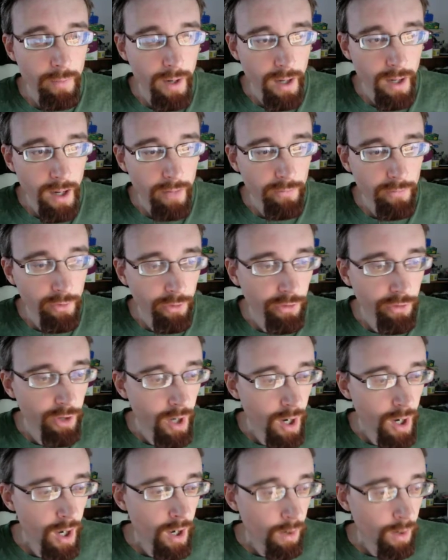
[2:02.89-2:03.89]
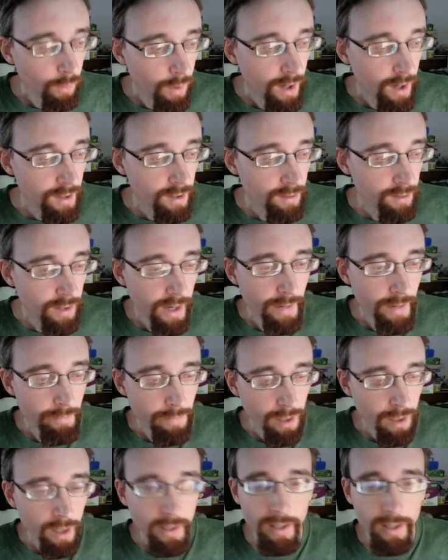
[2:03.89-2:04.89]
office. Why don't I
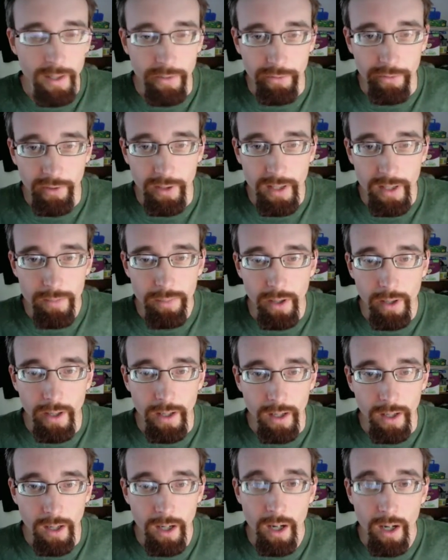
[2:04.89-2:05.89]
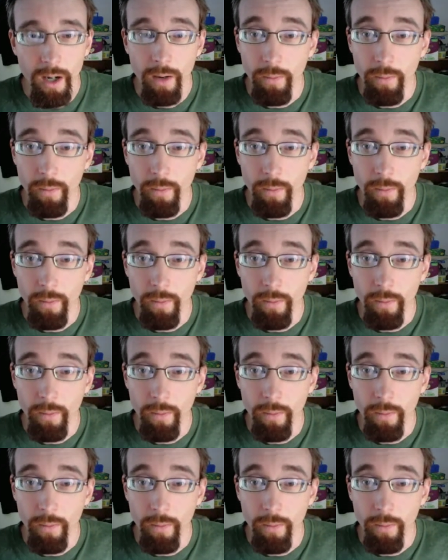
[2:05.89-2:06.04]
plug in a CD player?